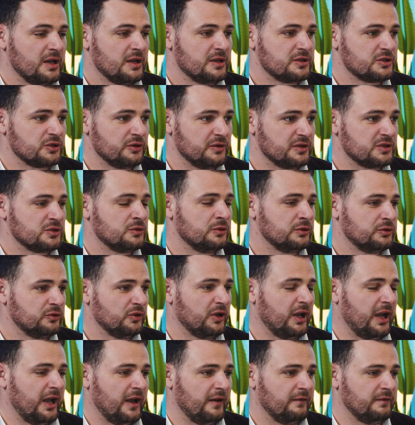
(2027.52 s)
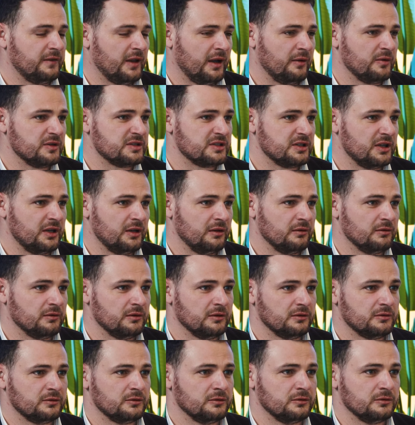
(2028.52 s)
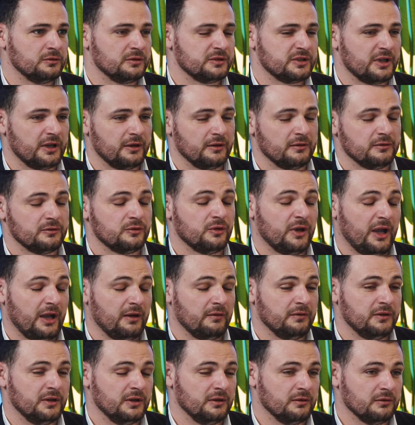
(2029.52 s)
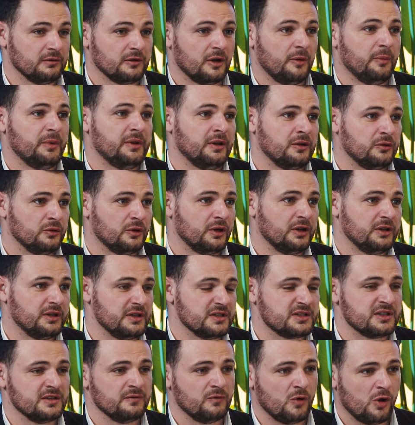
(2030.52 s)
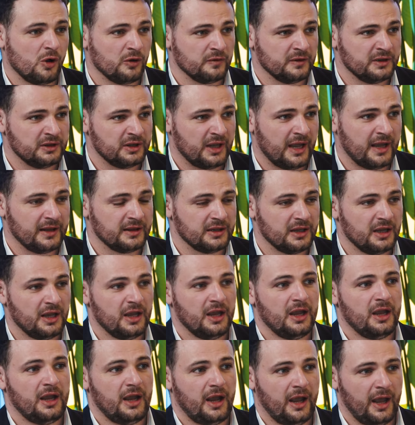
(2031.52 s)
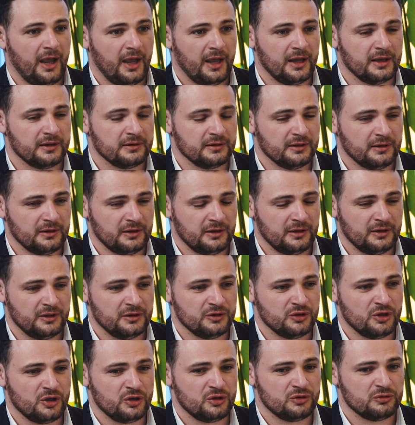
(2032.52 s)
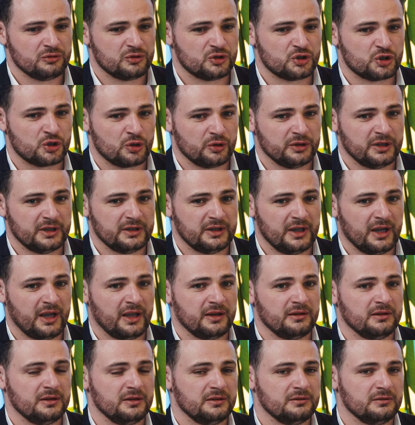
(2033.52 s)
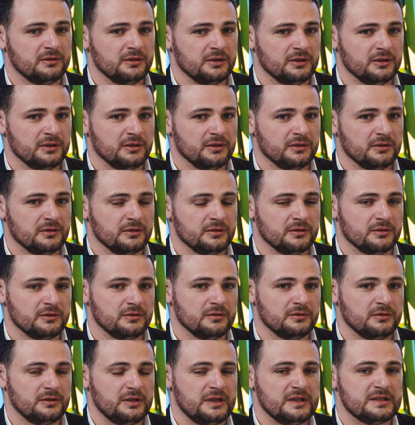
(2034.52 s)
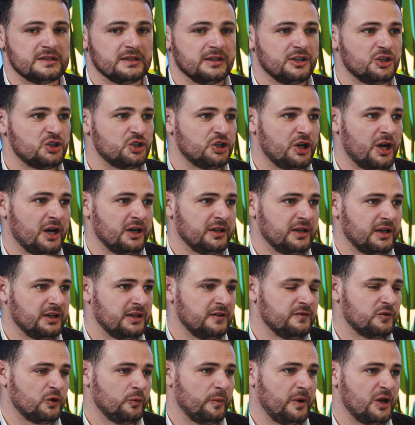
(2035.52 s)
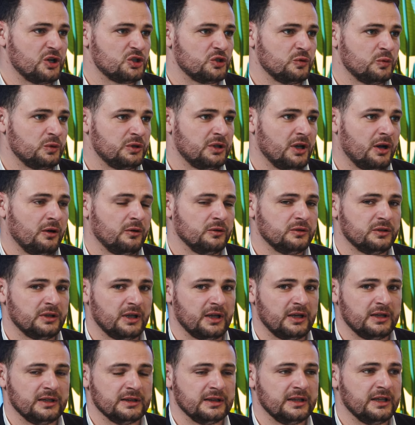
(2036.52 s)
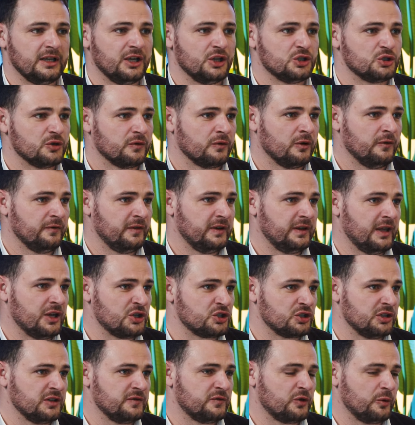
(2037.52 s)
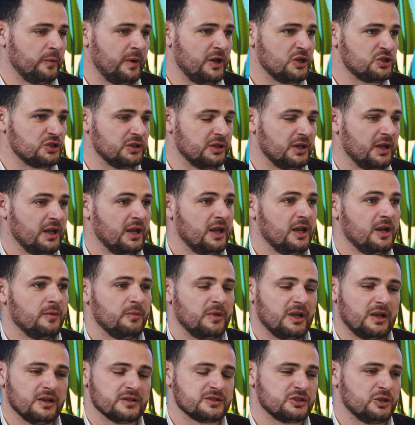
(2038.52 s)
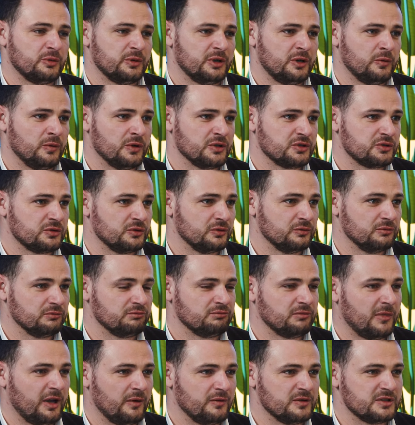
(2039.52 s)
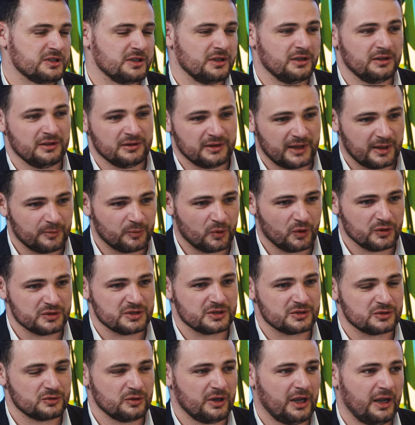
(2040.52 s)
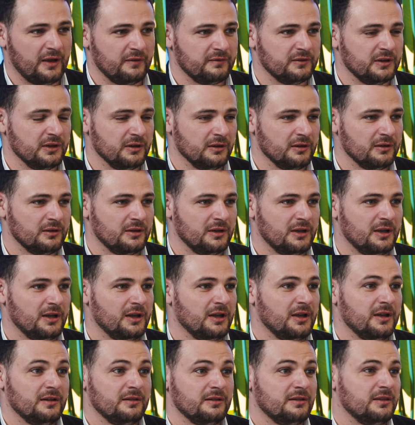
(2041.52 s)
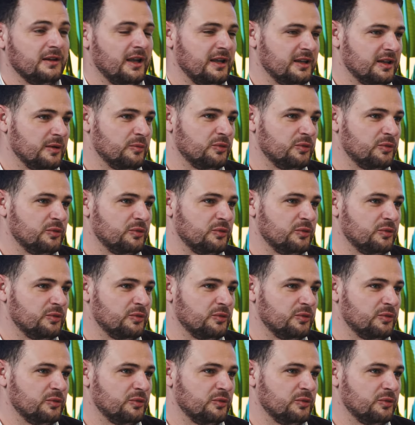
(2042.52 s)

So it's good to have, I would say, to have the competent authorities involved in that, and ensure that they can easily share that information without any leakage of confidential information, because nobody wants to, I would say, in that process, to have the data